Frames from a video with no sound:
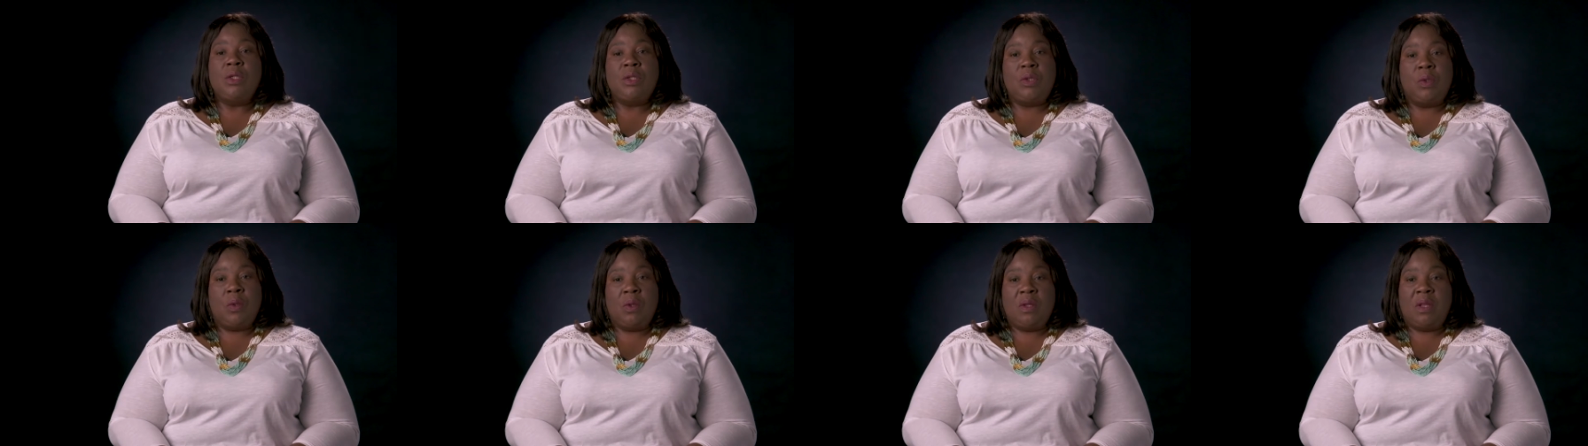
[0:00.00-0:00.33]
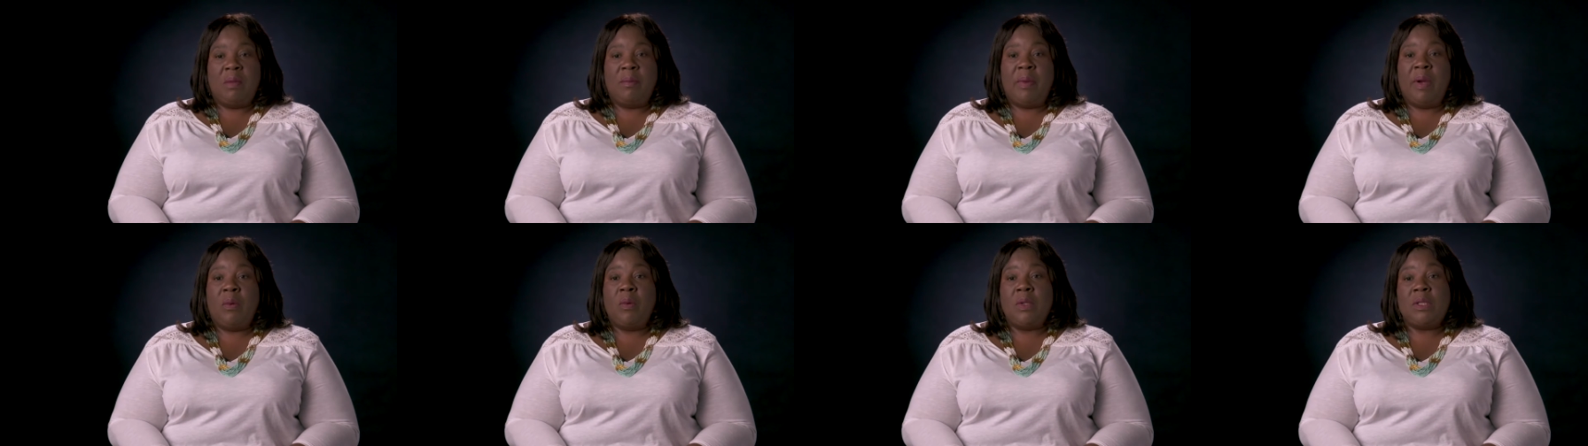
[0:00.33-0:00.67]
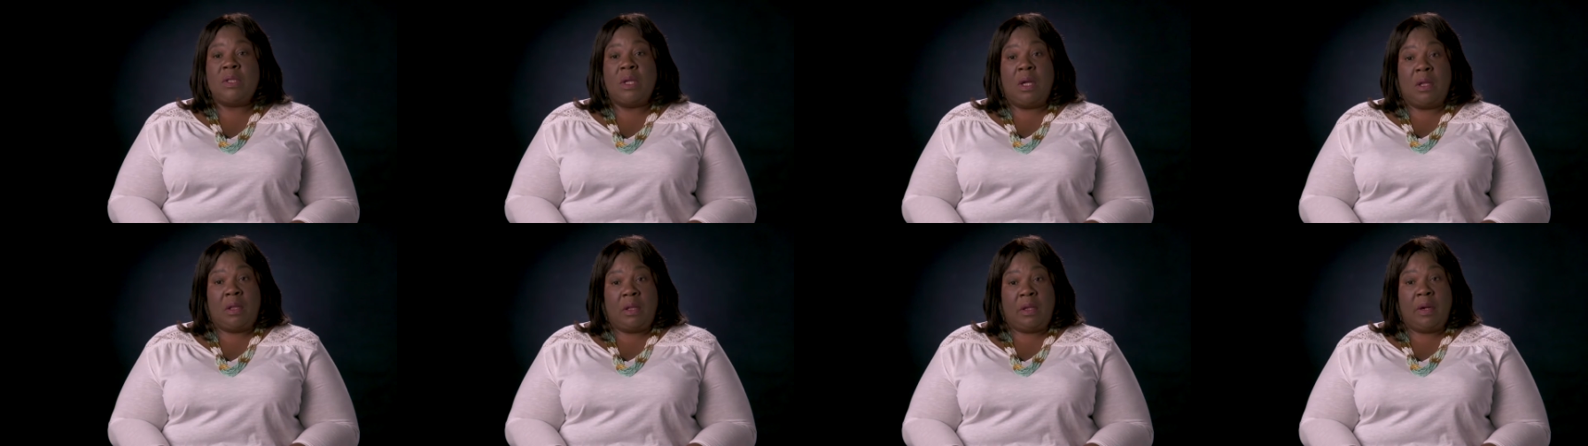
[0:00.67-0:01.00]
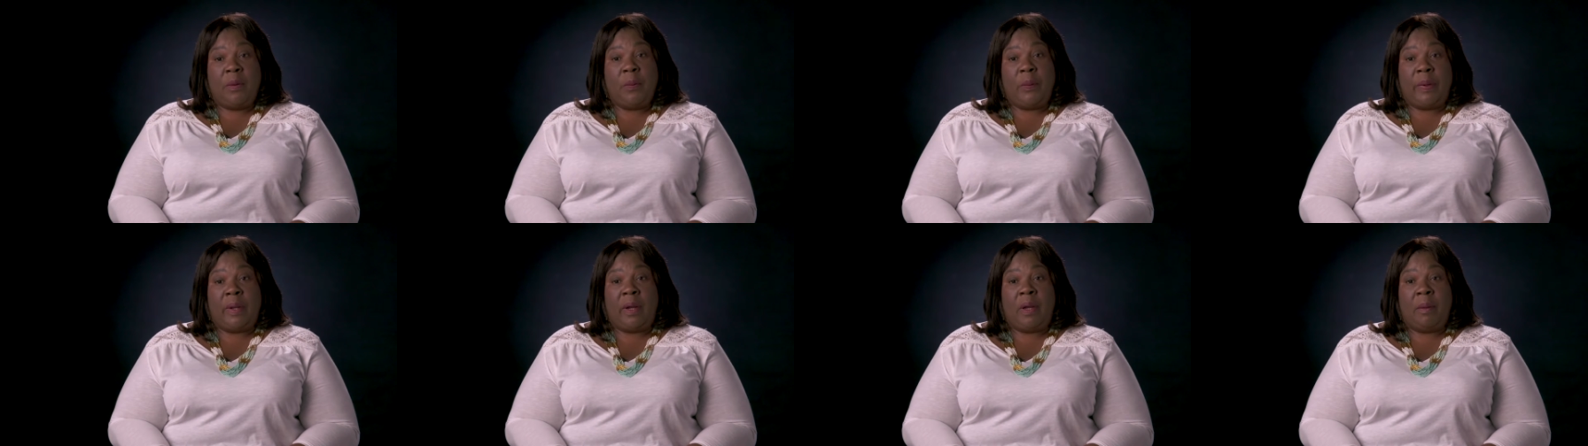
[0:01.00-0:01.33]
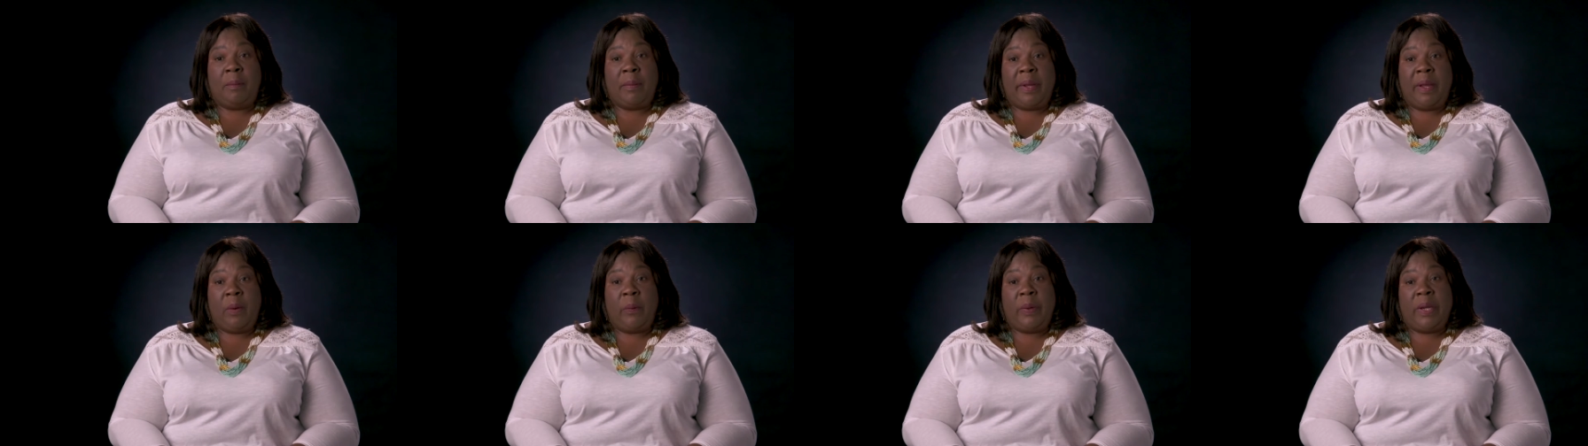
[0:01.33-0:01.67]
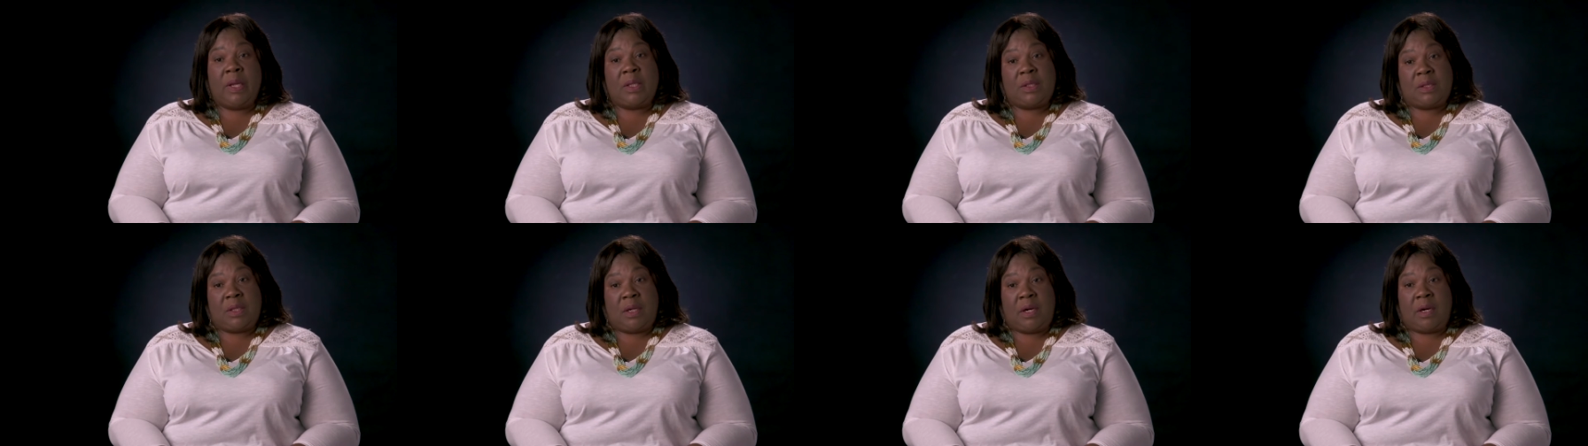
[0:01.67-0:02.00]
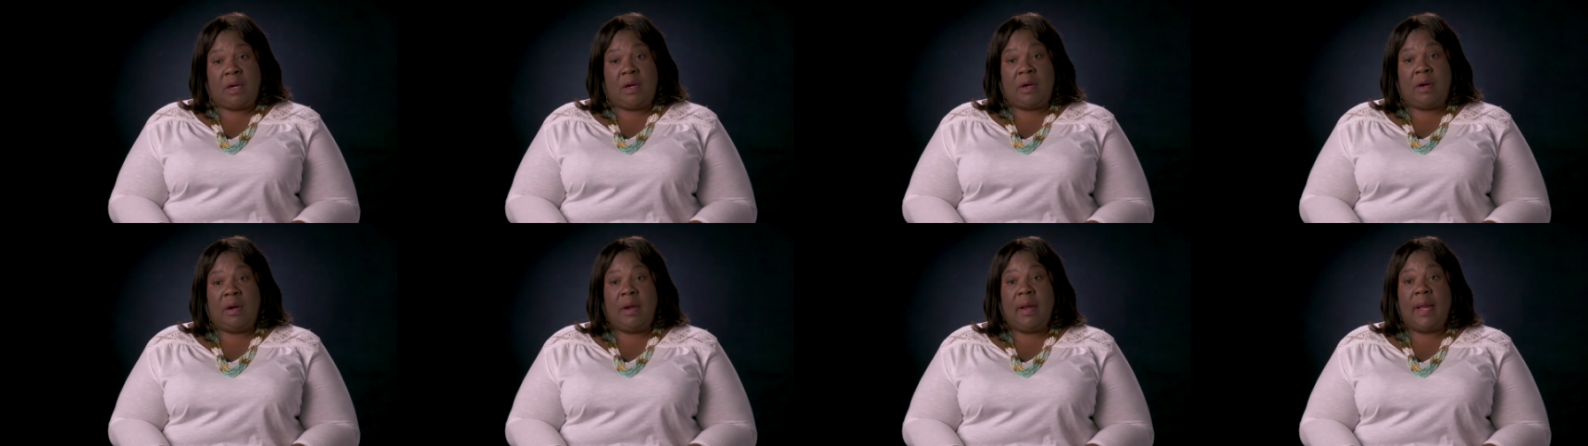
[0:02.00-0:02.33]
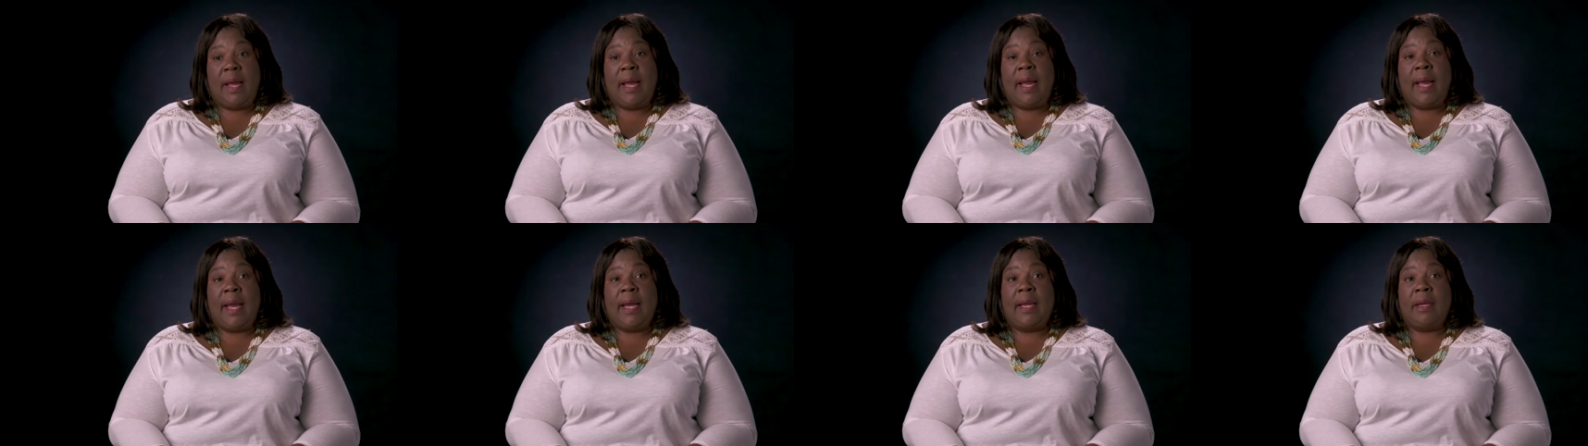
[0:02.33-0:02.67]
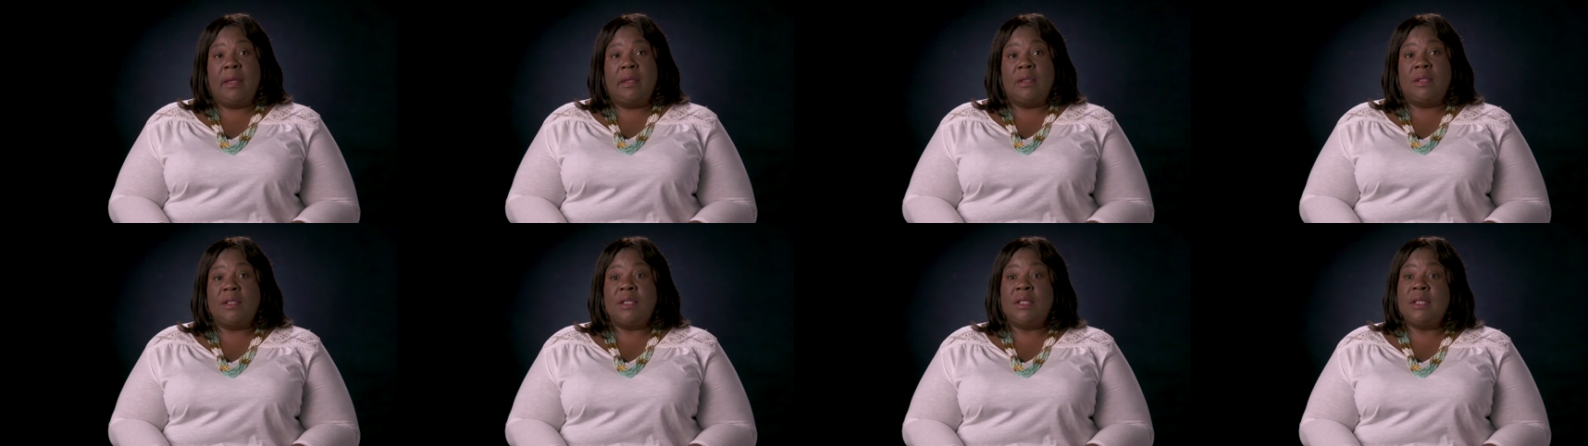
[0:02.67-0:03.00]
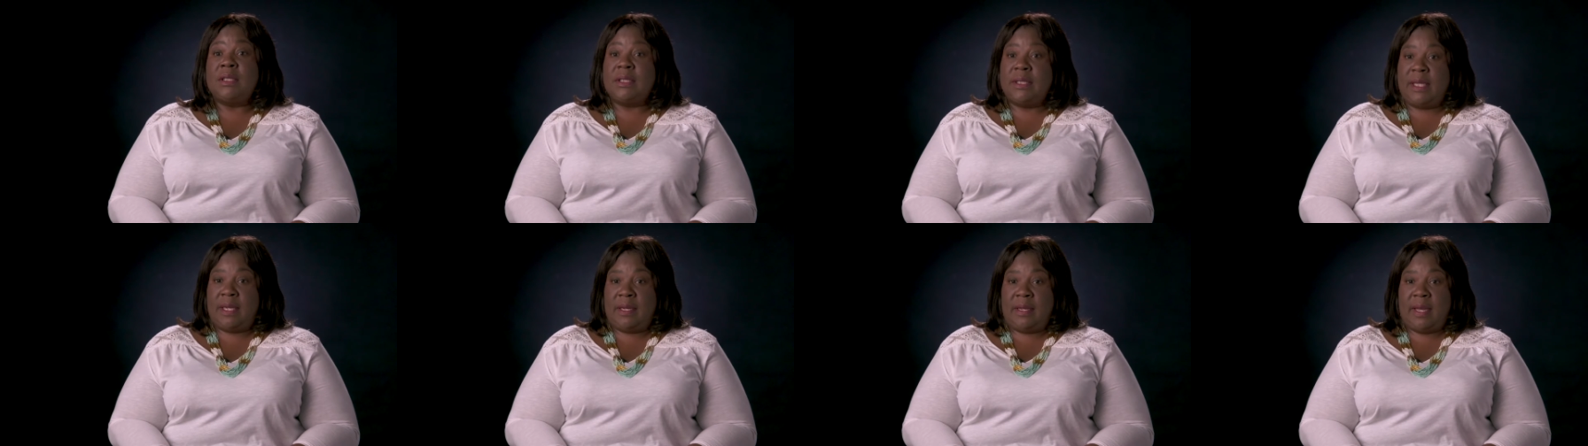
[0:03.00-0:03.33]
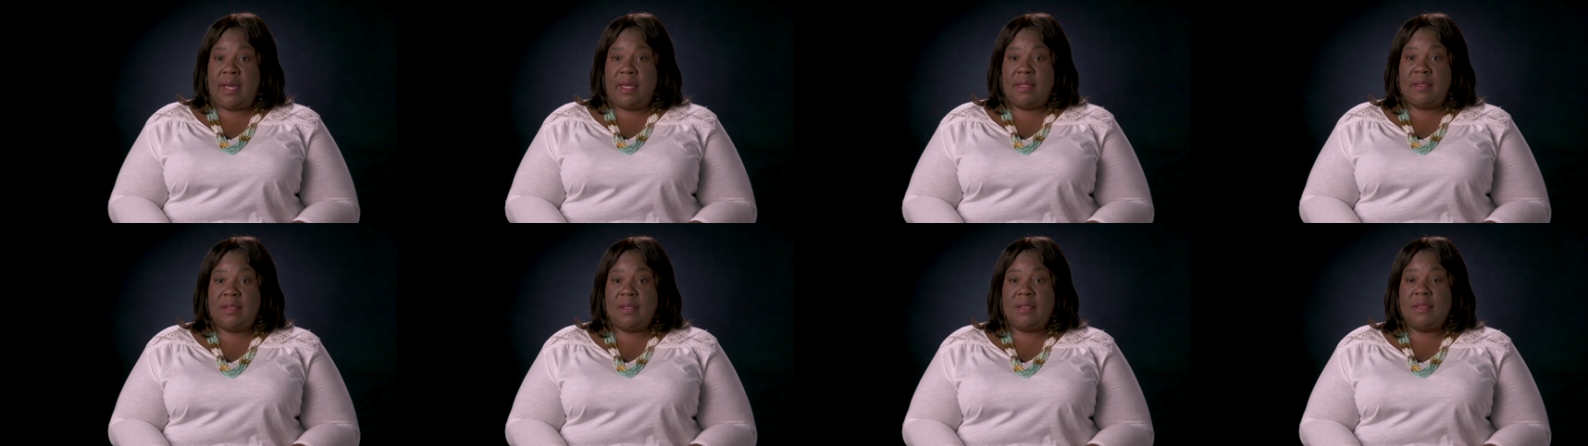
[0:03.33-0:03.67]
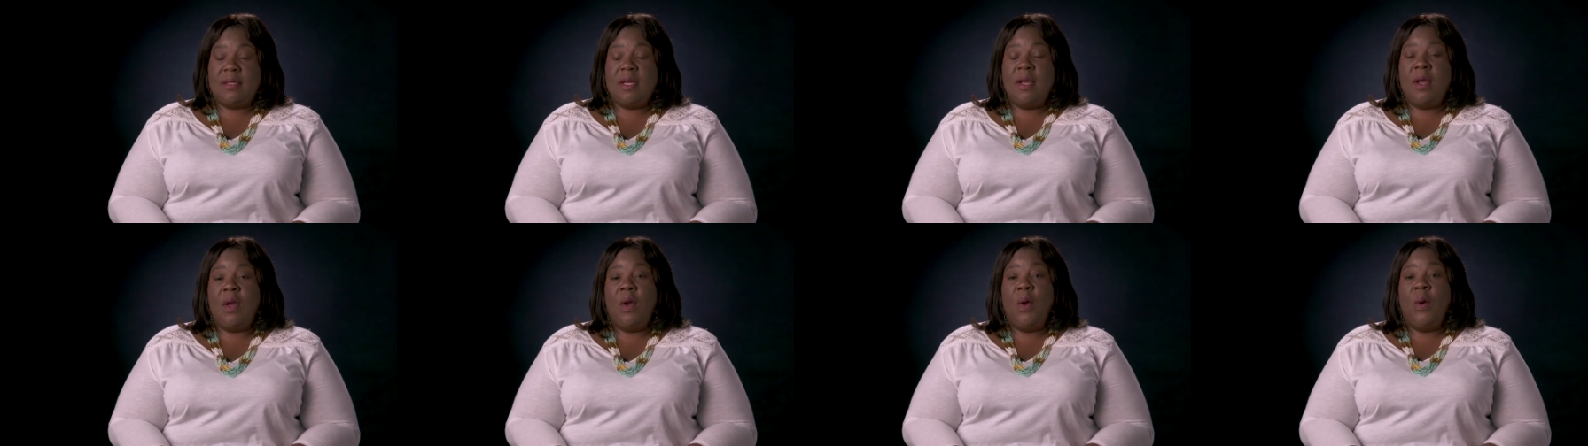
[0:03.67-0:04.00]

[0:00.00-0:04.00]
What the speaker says: told them I was on my way to her, and she said yes.